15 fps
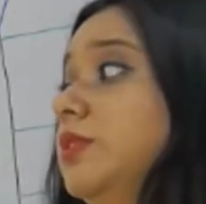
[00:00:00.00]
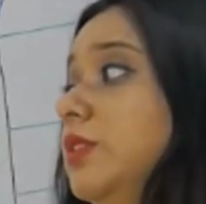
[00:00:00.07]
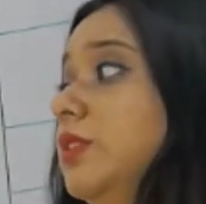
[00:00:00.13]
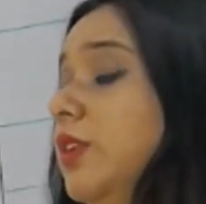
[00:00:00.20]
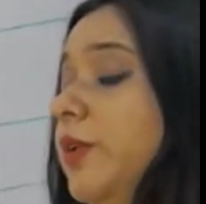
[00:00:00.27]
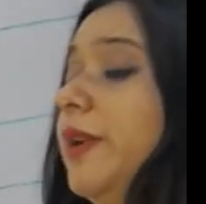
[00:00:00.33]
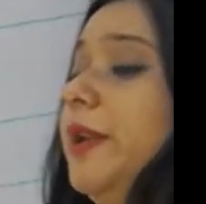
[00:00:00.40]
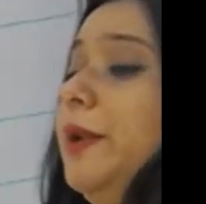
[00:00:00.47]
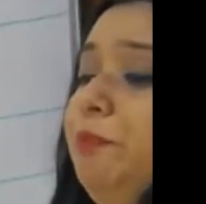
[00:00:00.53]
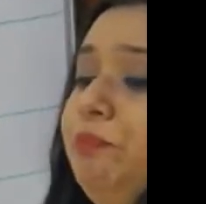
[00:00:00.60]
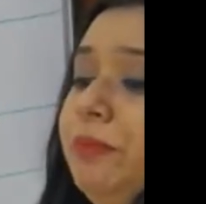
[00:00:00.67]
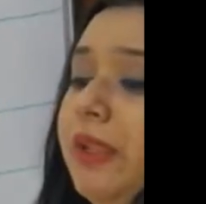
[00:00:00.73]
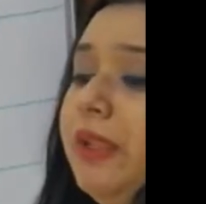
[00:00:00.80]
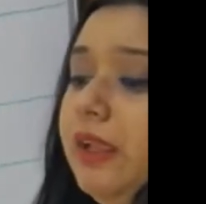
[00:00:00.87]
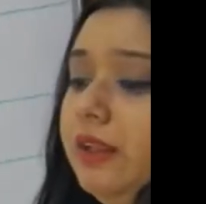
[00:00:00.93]
Okay.
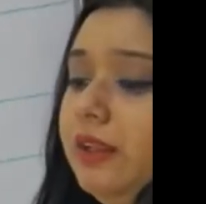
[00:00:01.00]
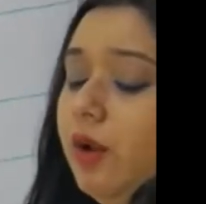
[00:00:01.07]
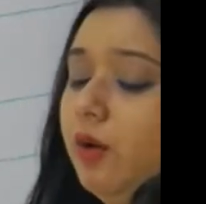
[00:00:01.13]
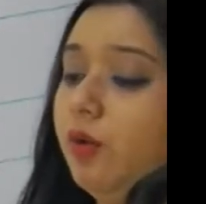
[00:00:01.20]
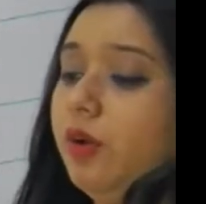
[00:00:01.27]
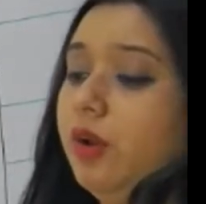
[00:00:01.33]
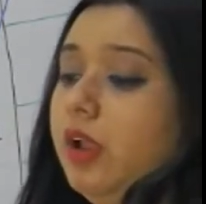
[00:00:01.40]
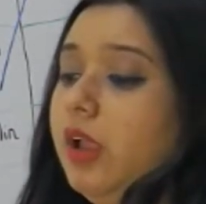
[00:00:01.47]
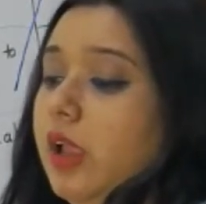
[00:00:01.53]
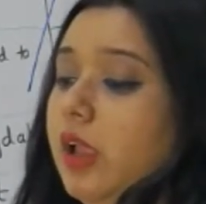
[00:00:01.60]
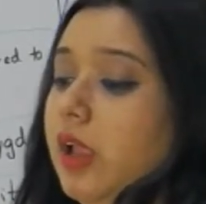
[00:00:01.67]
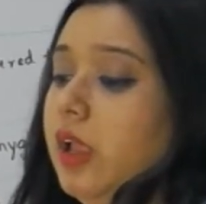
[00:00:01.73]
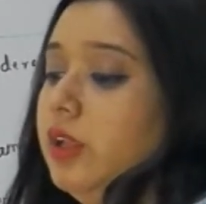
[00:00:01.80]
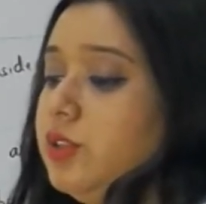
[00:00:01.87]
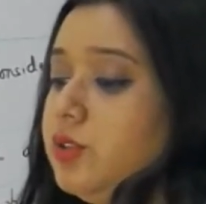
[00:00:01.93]
Now,
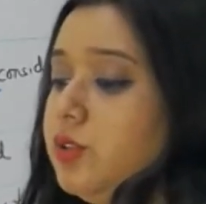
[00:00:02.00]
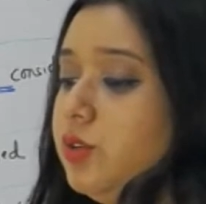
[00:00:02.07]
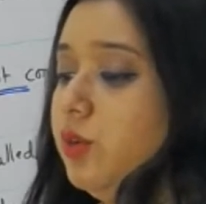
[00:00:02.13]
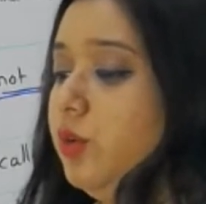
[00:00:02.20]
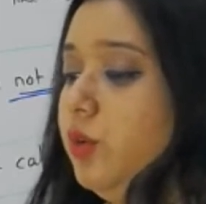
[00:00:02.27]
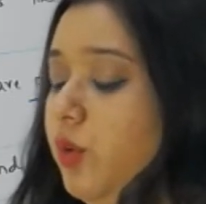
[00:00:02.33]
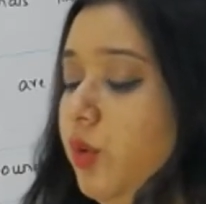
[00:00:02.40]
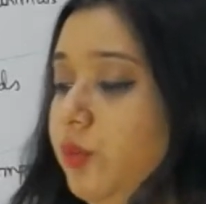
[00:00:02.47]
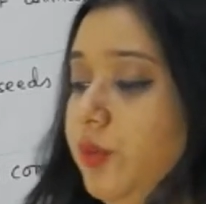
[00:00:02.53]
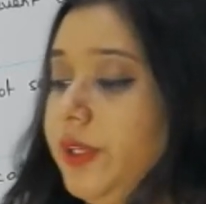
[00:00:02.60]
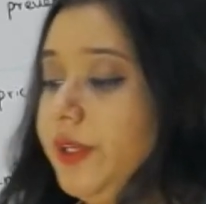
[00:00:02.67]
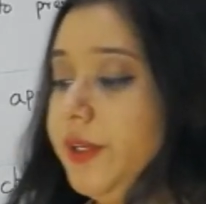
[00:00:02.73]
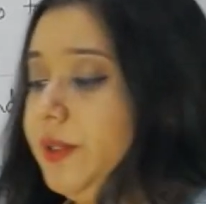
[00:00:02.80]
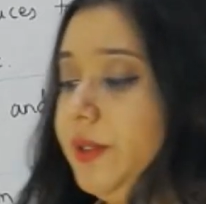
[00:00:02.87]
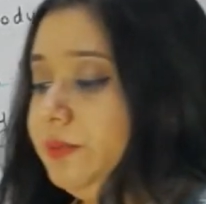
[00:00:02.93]
so over
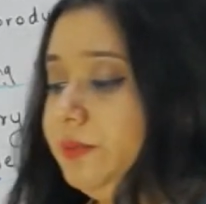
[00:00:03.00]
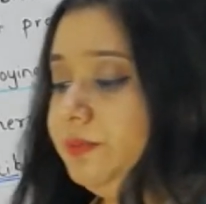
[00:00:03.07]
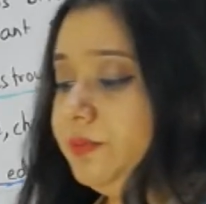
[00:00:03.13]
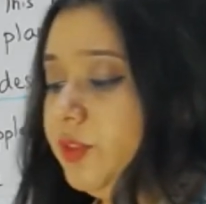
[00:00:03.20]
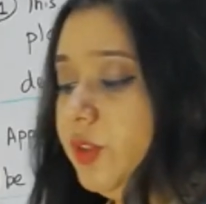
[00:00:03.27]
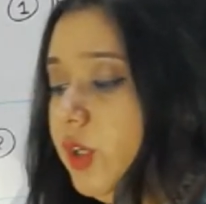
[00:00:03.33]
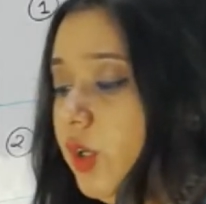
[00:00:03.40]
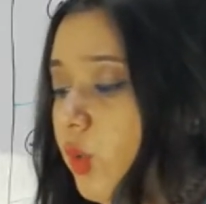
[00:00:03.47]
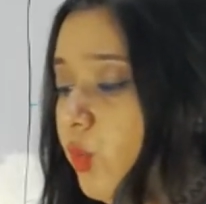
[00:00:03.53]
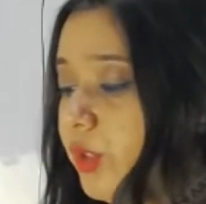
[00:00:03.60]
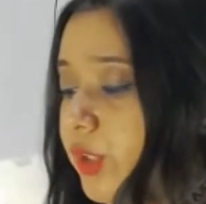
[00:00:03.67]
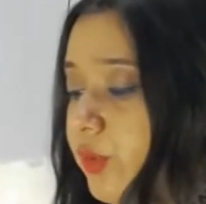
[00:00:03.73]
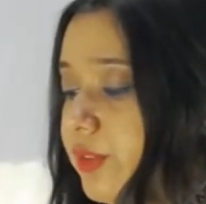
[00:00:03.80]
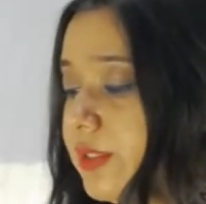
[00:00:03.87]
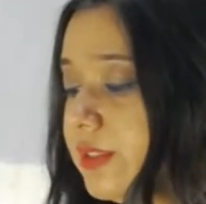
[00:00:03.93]
here, what
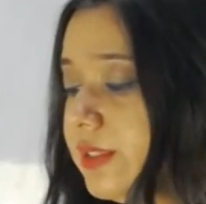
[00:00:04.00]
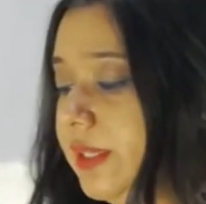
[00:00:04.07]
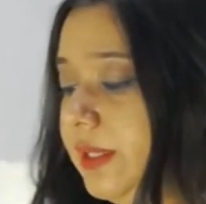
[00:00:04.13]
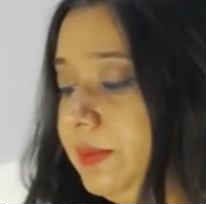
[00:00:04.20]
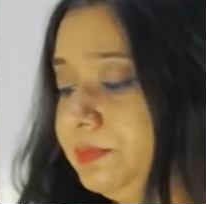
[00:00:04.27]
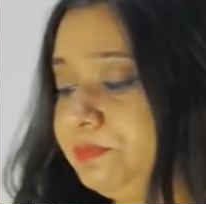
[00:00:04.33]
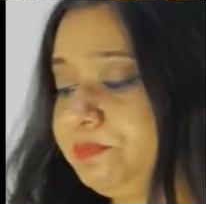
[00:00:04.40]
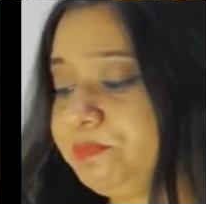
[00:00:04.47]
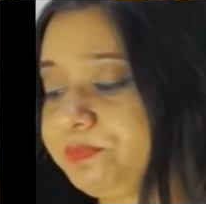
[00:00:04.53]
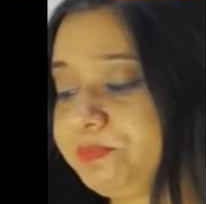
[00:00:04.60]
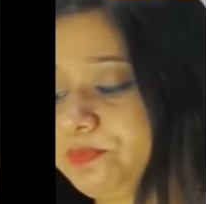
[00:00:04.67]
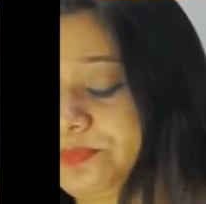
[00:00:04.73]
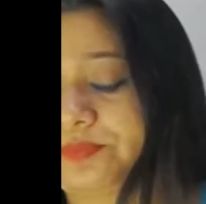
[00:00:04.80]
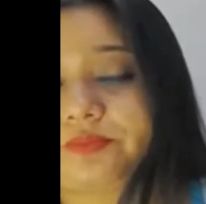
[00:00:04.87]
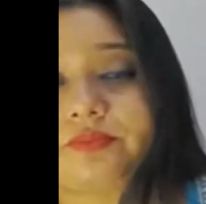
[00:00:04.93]
do we see?
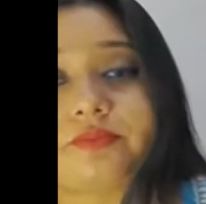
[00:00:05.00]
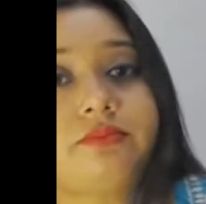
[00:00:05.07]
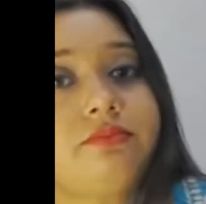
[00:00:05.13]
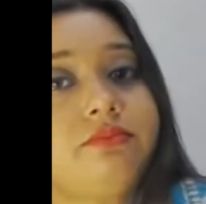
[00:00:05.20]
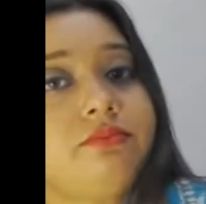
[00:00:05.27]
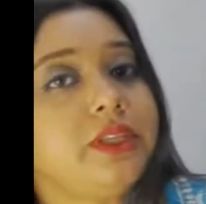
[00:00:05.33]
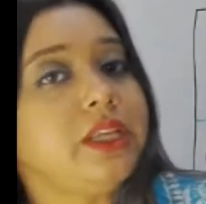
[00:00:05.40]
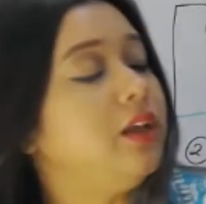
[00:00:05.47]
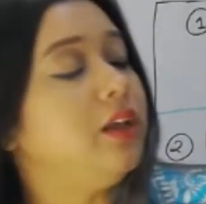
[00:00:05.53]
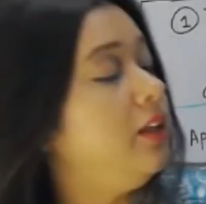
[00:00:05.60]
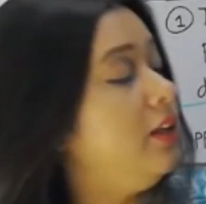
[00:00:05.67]
Let